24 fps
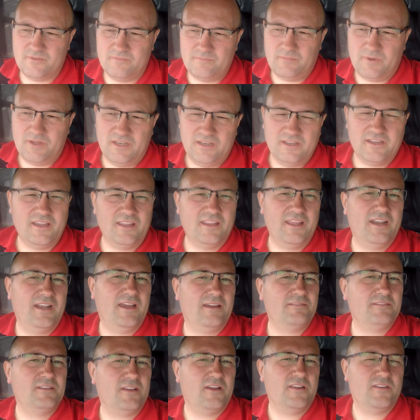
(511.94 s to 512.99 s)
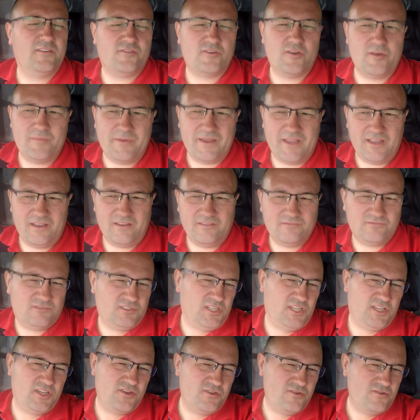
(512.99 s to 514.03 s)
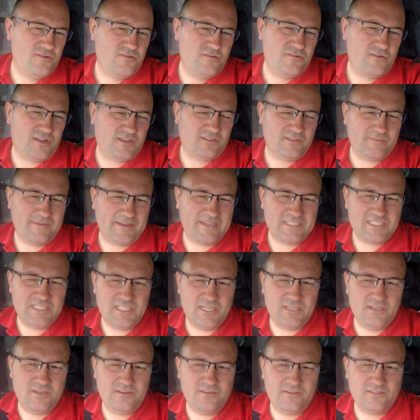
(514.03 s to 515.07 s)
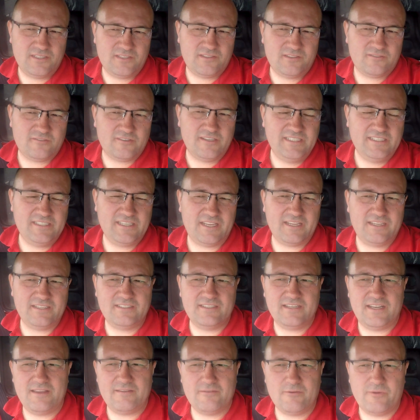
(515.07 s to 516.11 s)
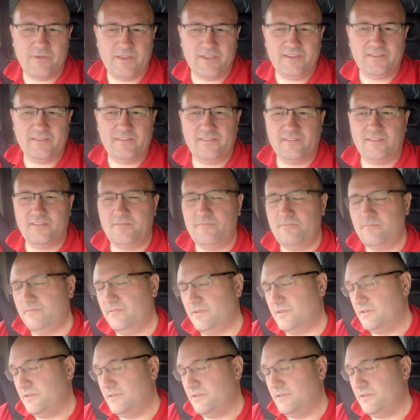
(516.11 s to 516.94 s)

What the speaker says: By looking at their lap times, I was about 2 to 3 seconds a lap quicker than them.